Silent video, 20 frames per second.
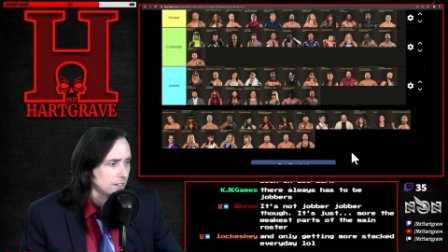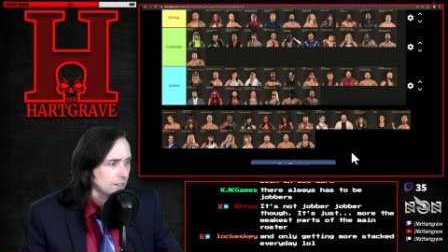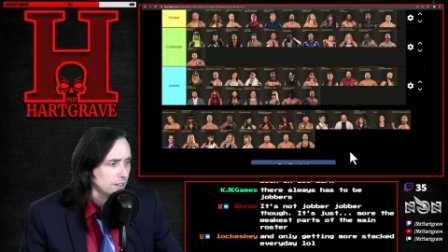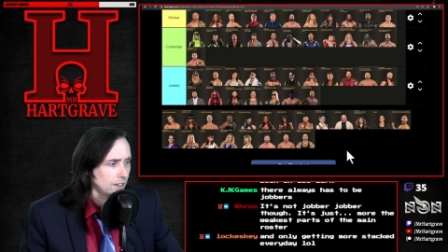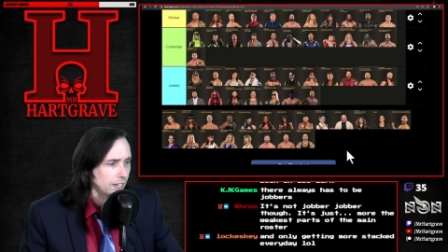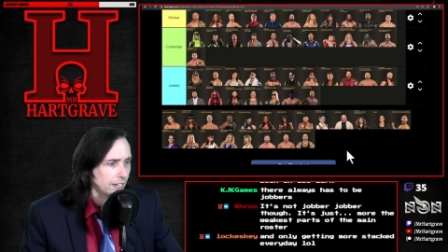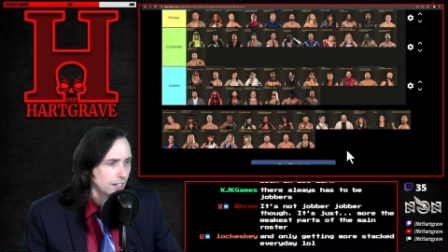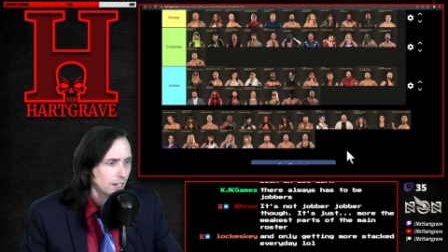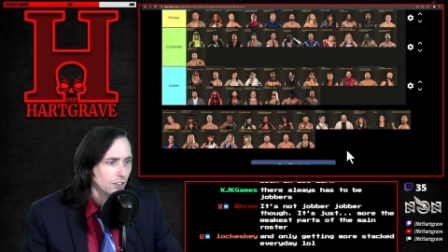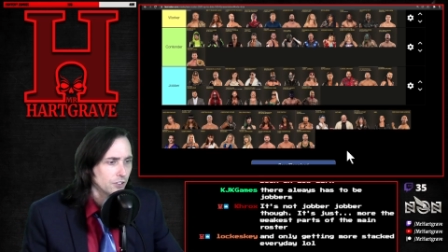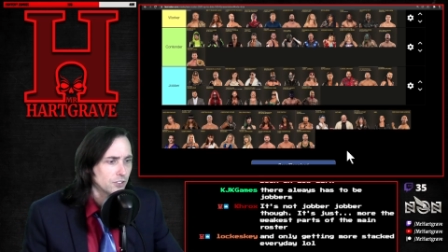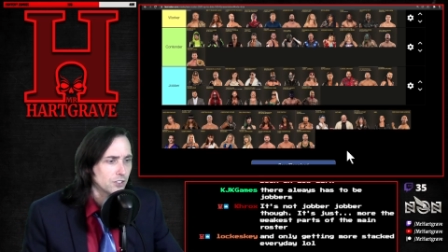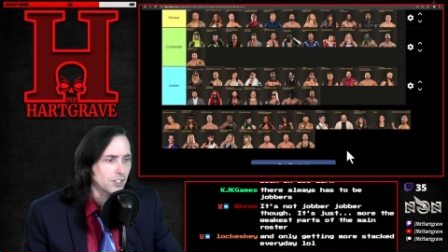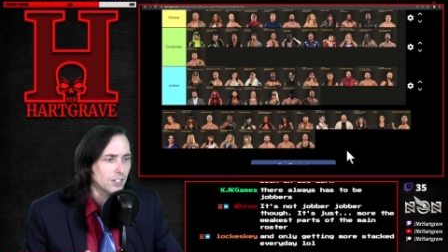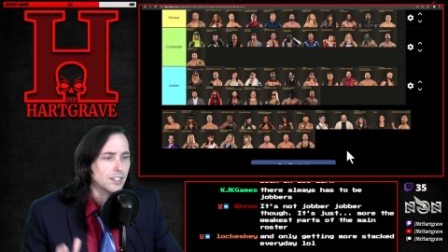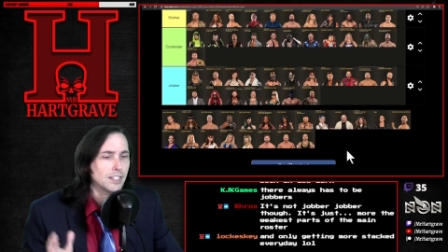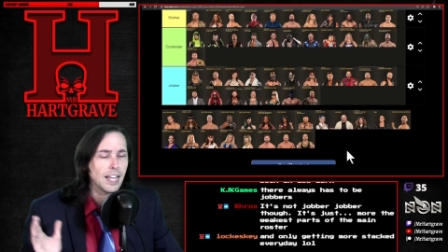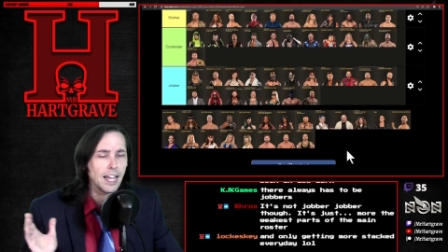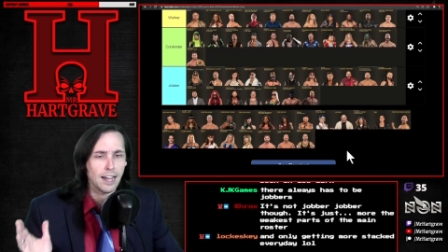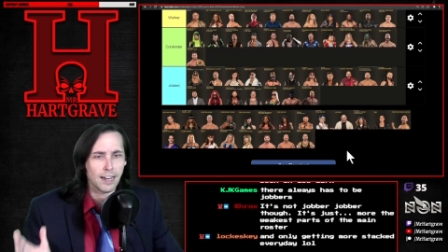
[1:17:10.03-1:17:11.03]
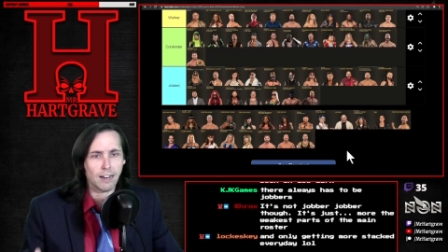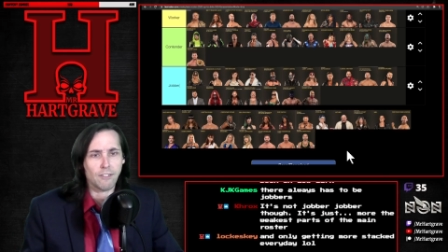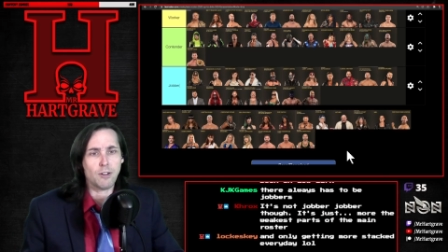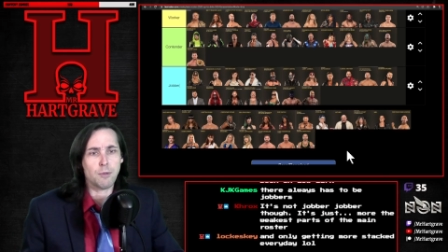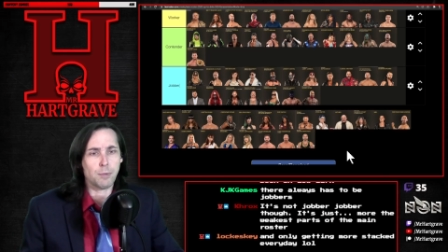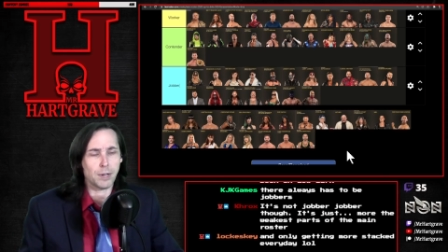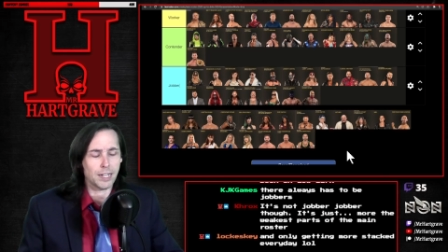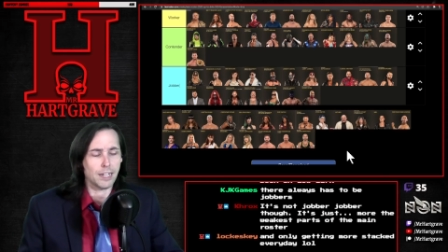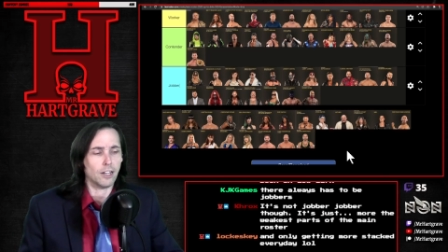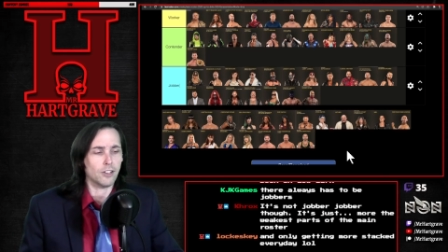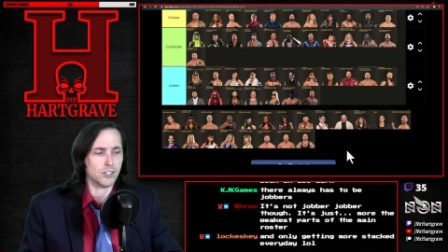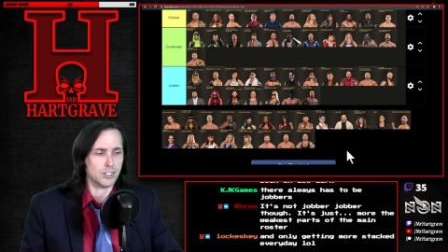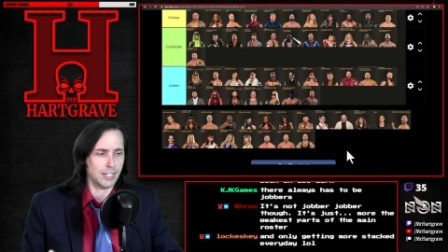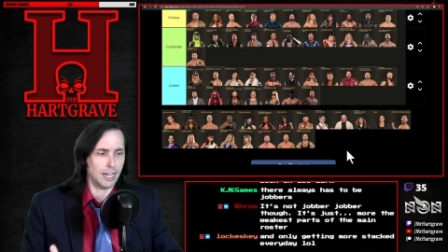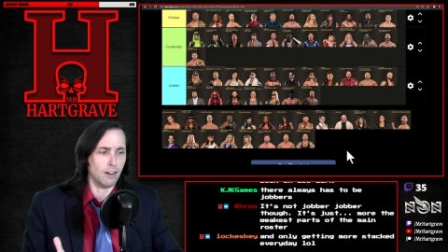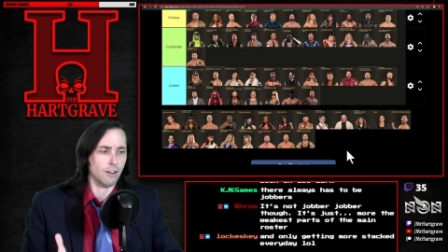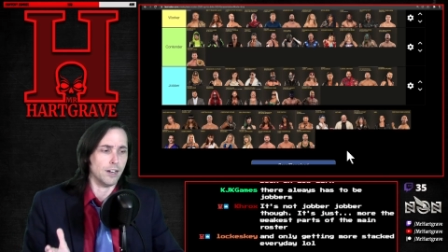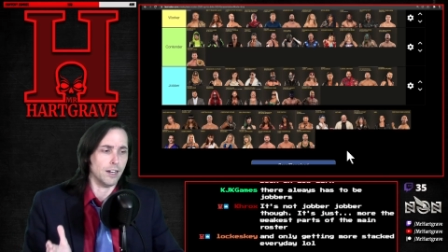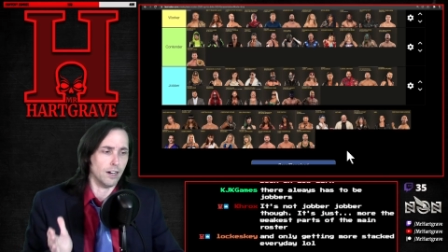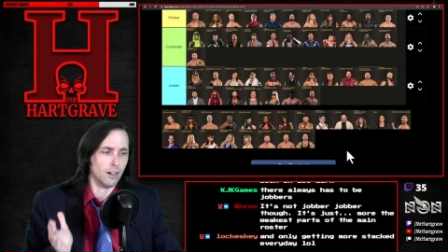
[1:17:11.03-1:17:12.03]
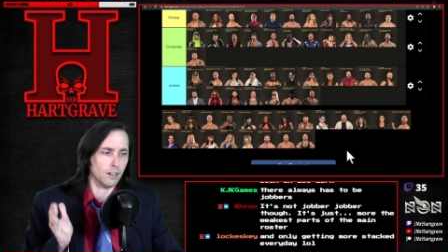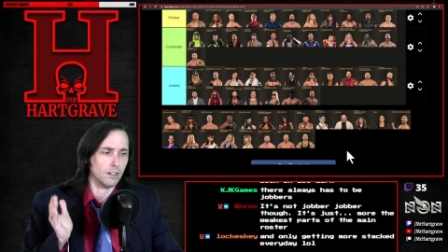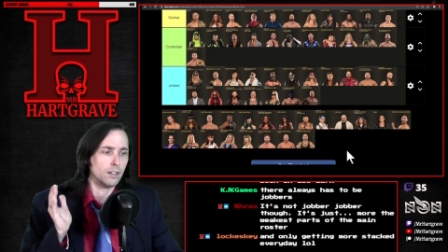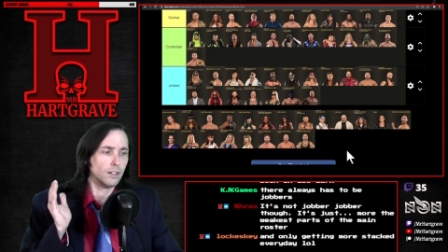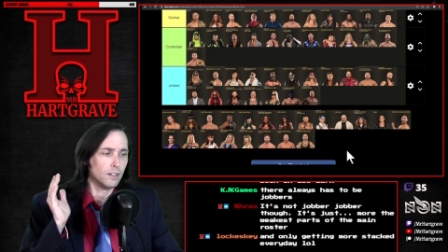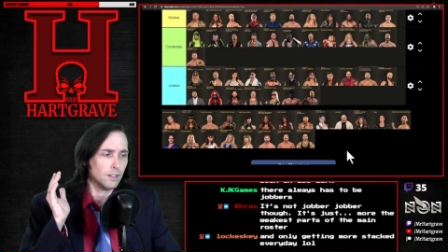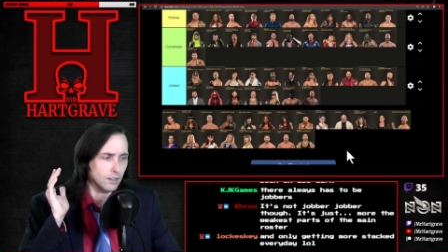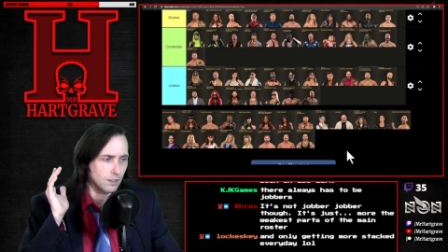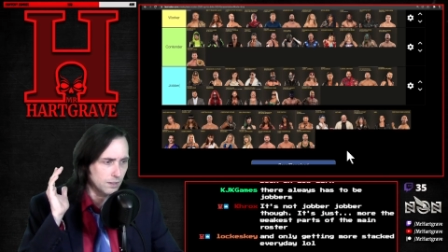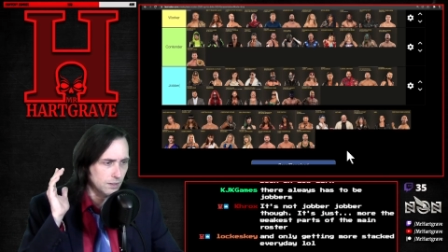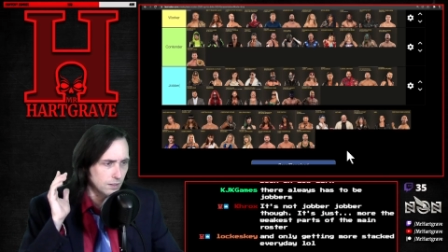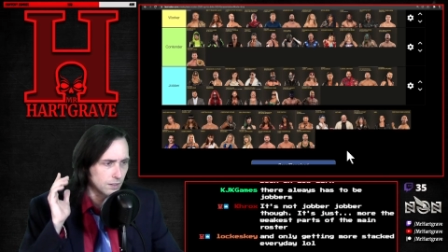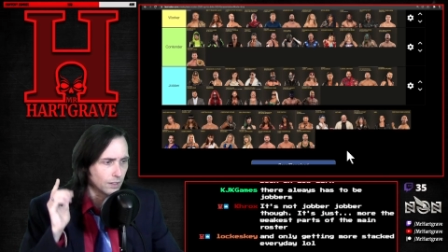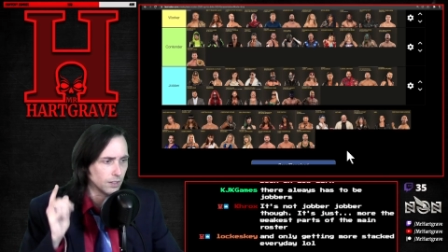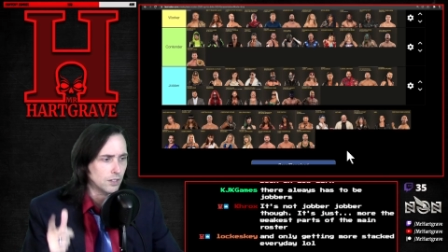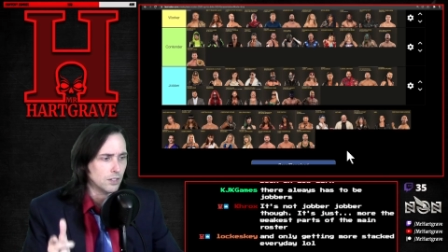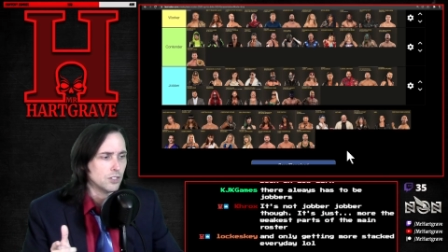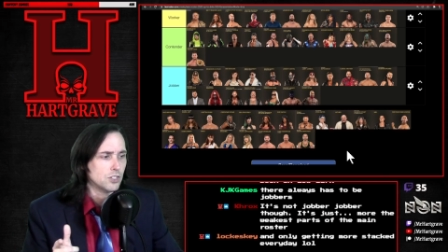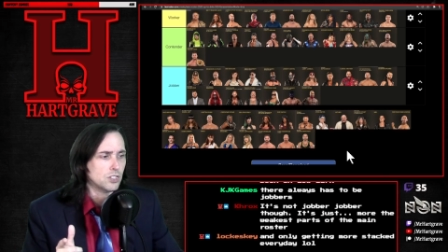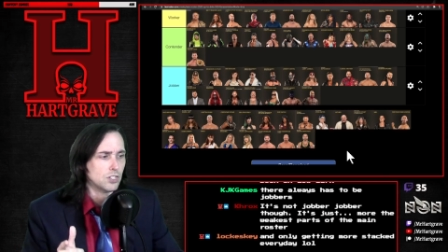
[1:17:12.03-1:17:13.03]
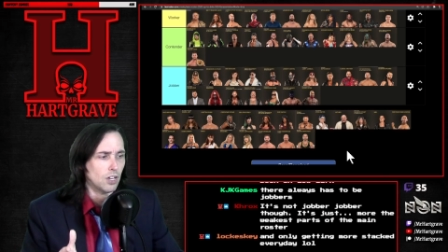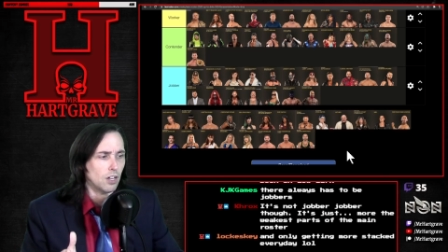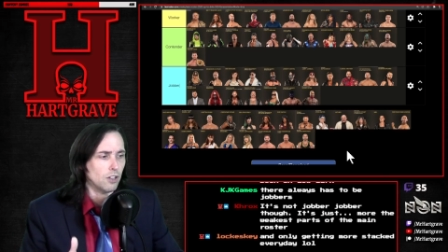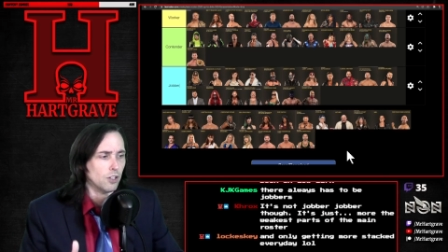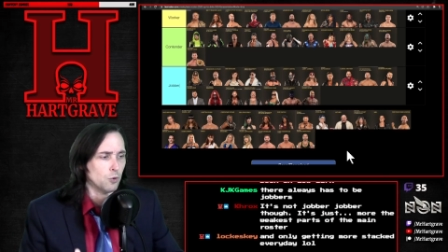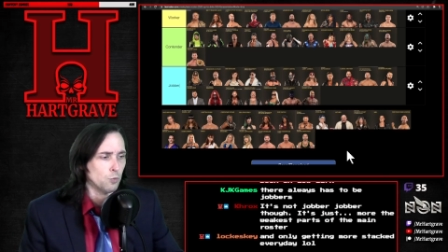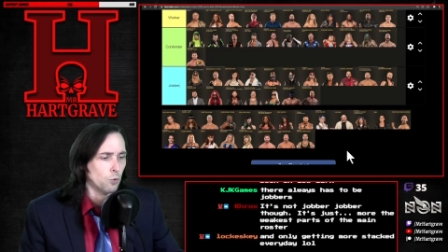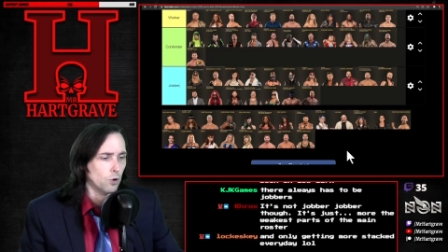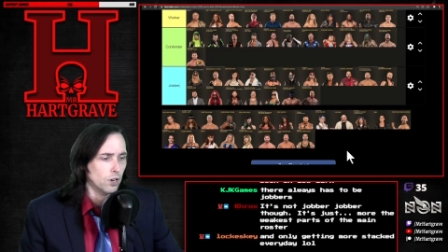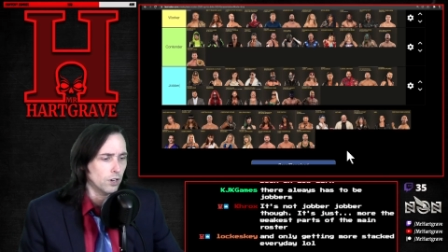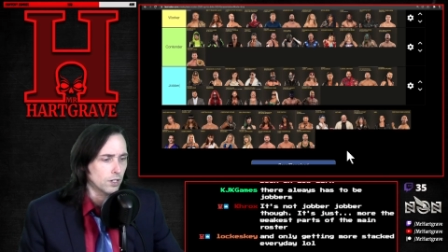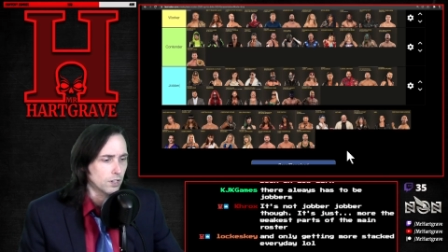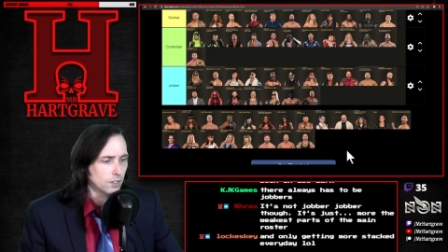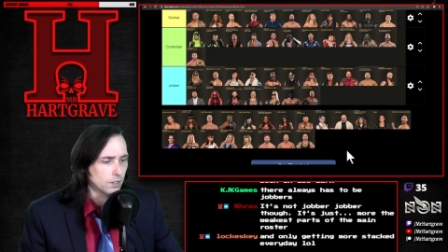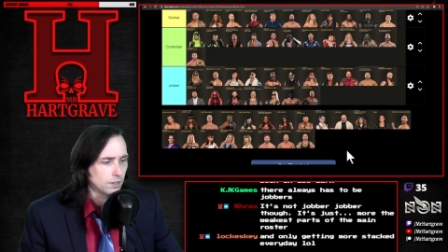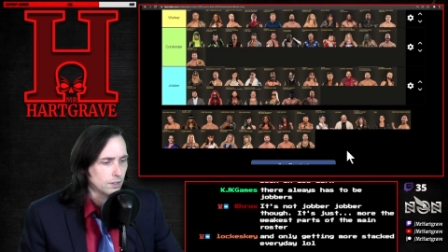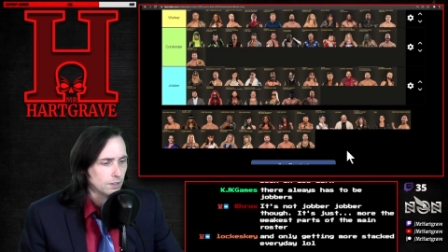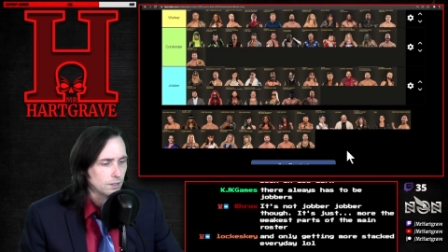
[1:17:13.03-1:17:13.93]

Like, other than that, everybody else down here, solid work.